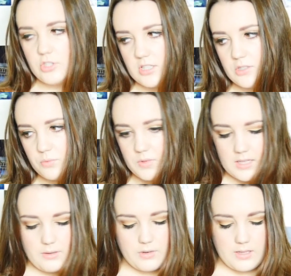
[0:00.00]
Just a
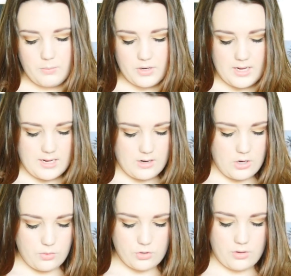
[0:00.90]
really, really pretty
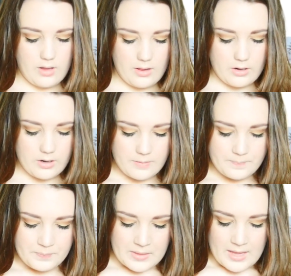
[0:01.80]
neutral color.
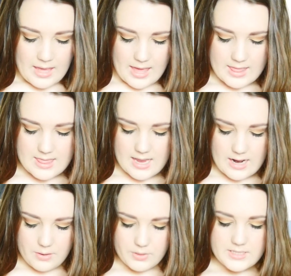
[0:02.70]
And
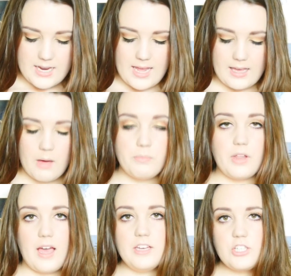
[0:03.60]
then I would take a
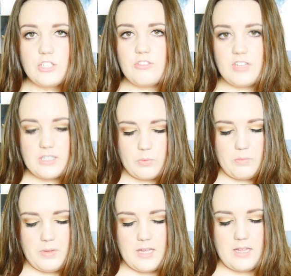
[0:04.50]
blush. This
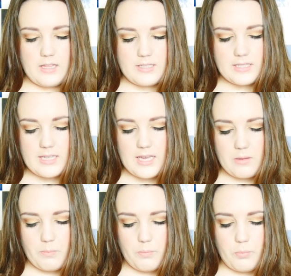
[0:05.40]
would be the
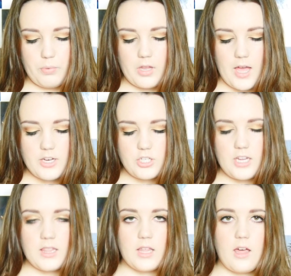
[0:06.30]
Sleek
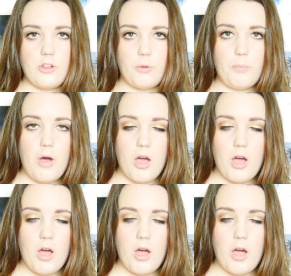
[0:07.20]
blush in the color